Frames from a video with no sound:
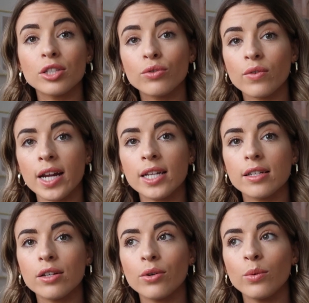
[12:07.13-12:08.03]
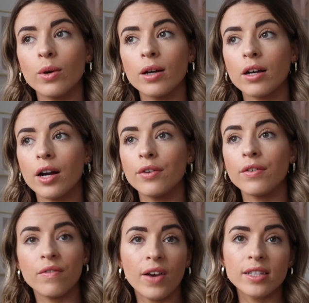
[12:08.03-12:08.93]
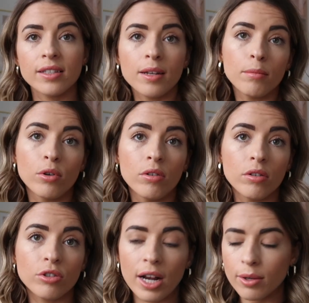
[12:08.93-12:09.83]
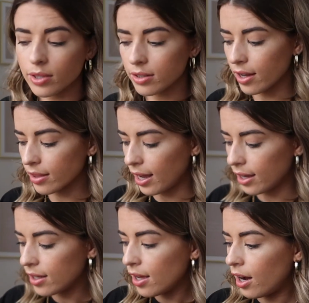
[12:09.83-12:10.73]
It's great to kind of invest in more trousers like that.